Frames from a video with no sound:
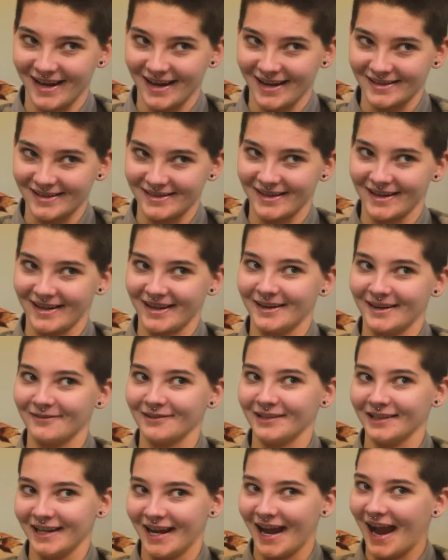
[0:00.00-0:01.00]
dance, and I can't
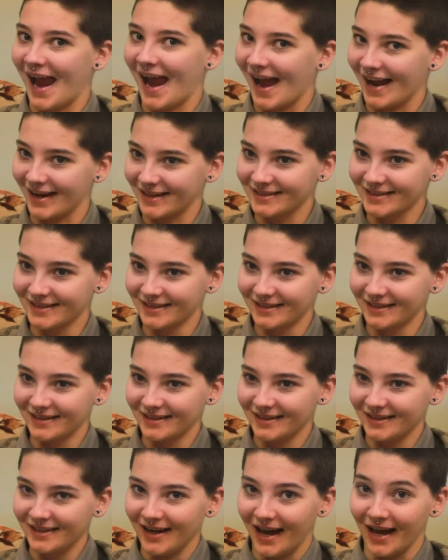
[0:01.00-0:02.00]
really act.
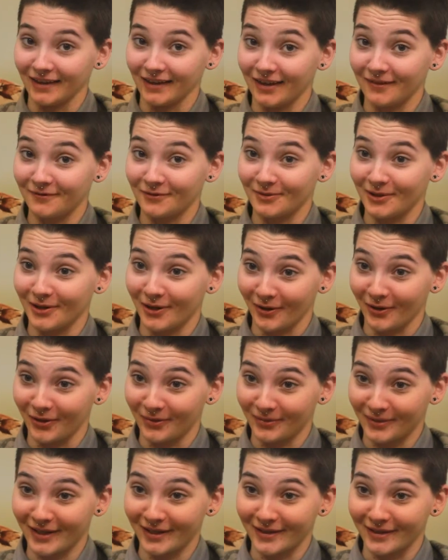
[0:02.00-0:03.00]
I love doing all
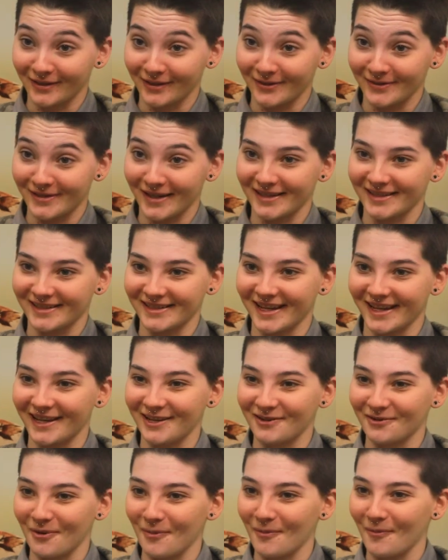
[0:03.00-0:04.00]
three of those. I just
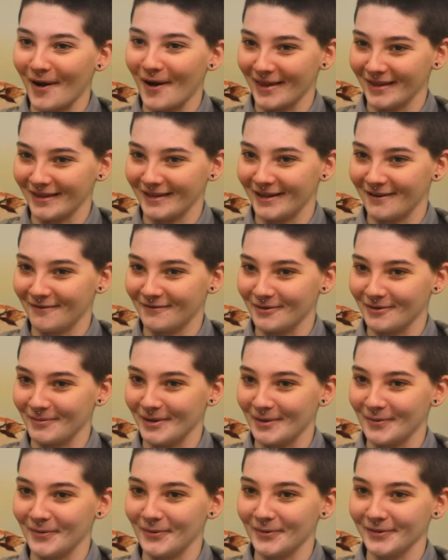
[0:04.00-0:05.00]
can't do them well enough that
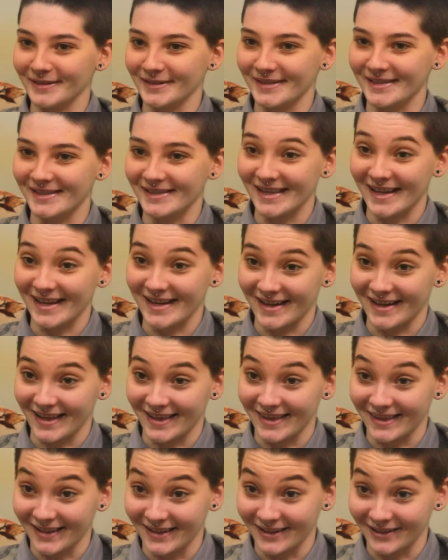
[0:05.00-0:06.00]
people will sit in
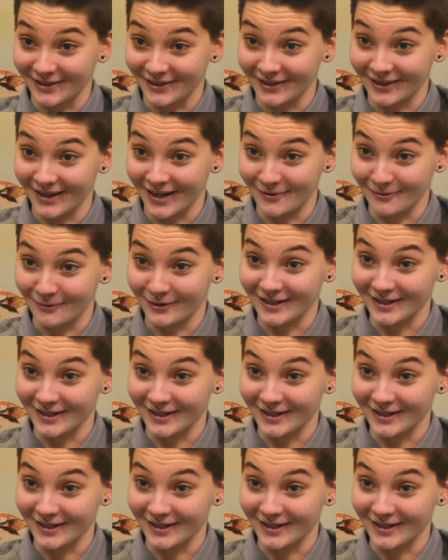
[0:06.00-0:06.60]
the theater and